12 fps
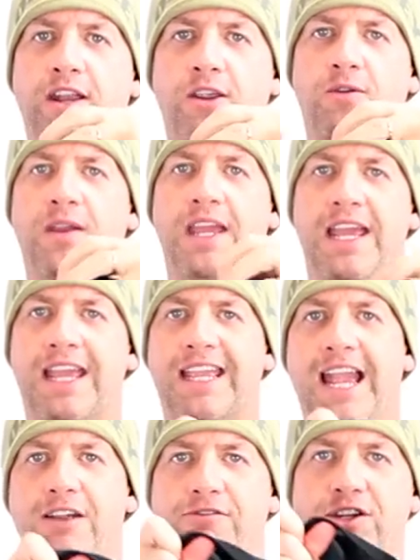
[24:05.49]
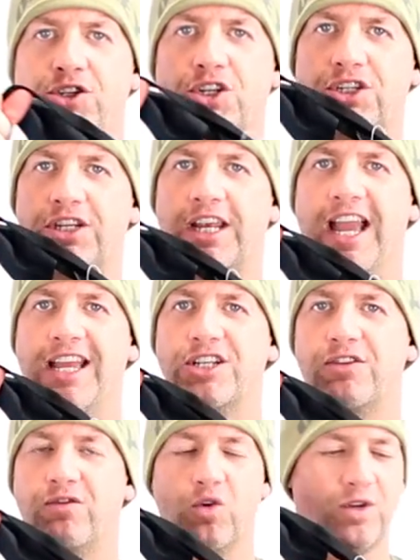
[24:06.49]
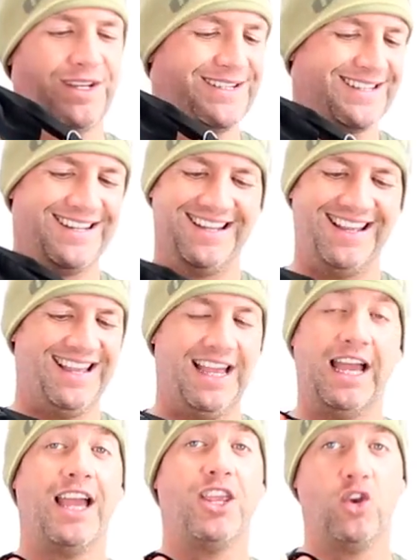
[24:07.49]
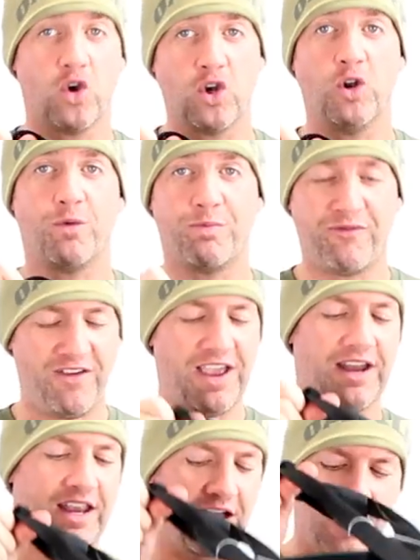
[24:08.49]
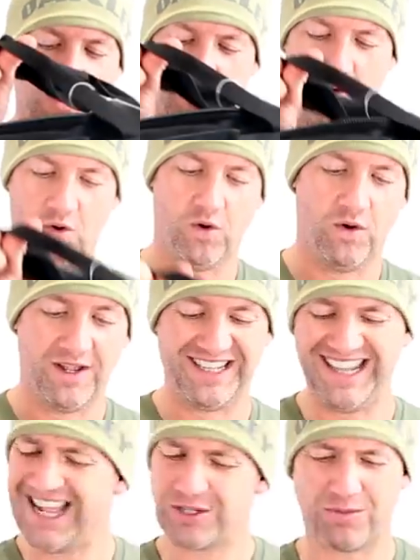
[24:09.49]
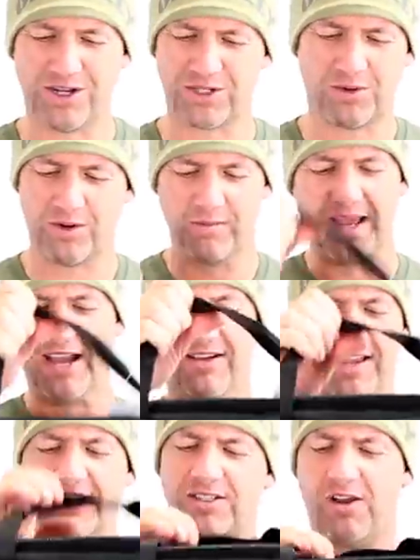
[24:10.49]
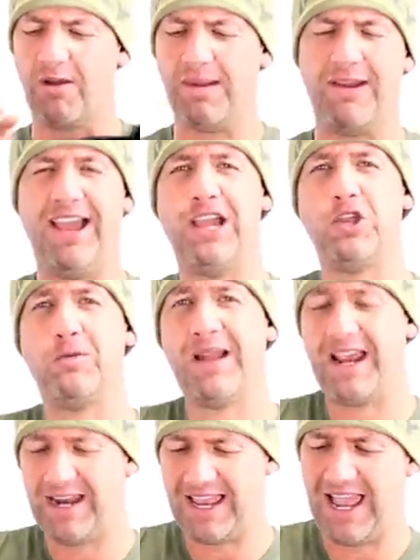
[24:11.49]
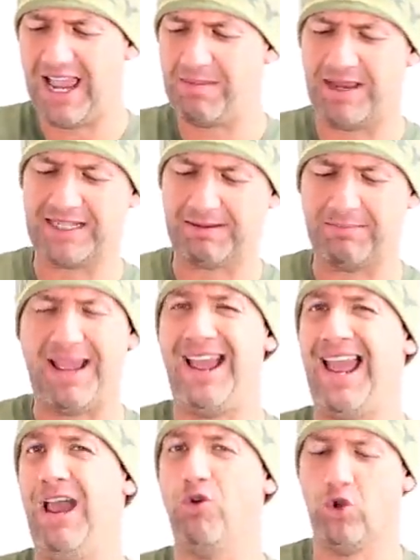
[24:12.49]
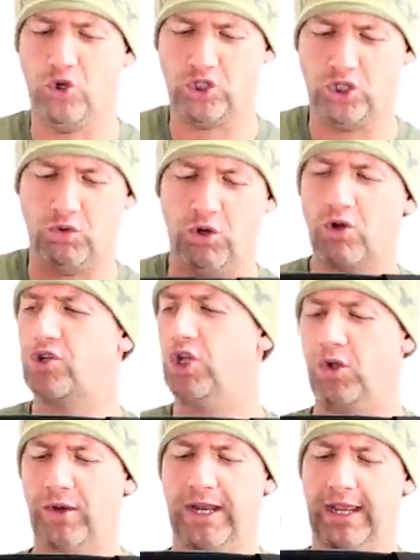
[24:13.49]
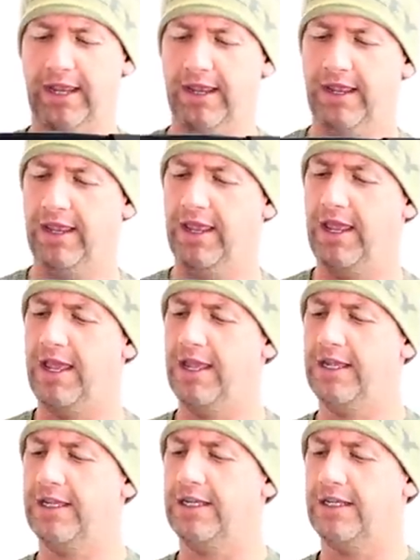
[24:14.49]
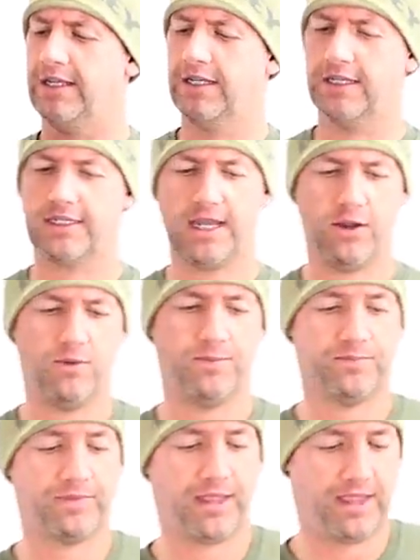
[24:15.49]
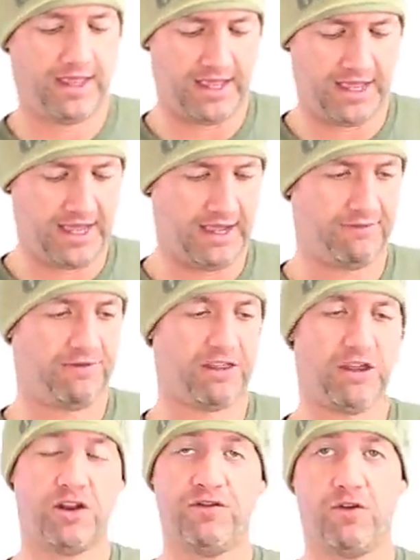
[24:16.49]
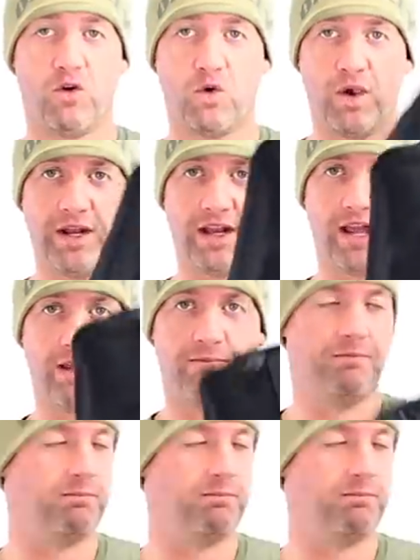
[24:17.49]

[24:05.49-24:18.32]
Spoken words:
venue, carrying just your case of goodies, you're gonna look fairly hardcore. That's what it's all about. It's not about how you play the game, it's about how good you look doing it. So, for £34, a